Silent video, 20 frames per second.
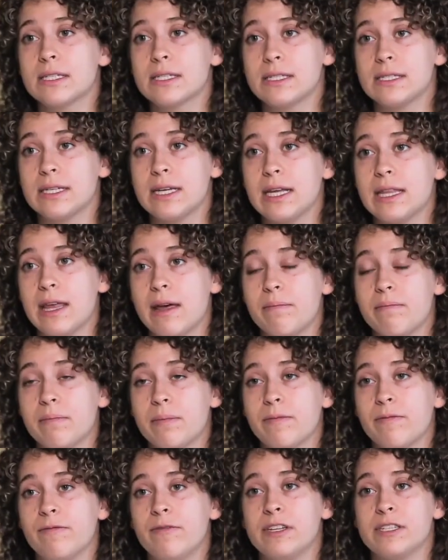to see that
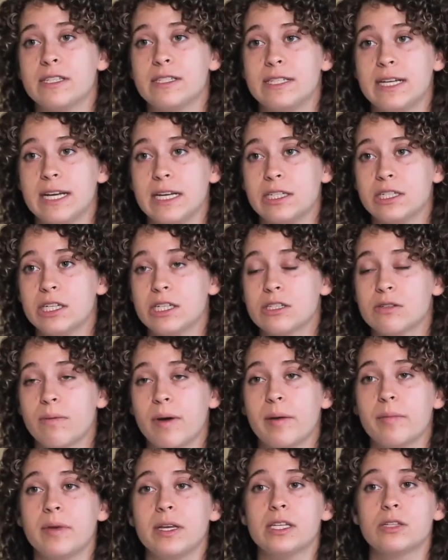visitations
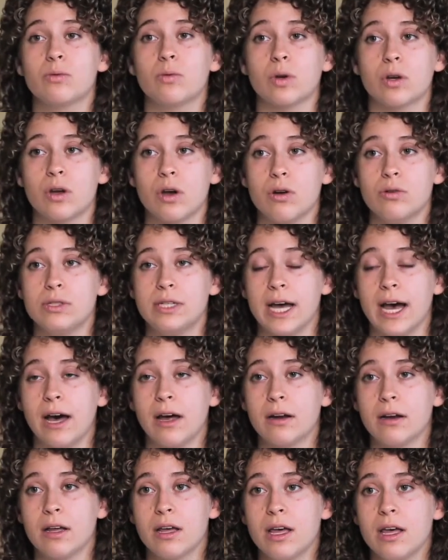by bees would go
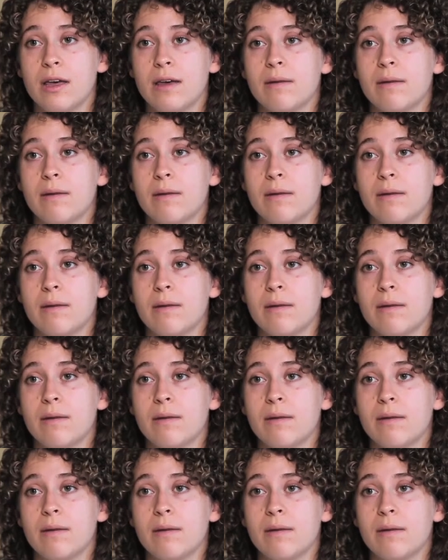down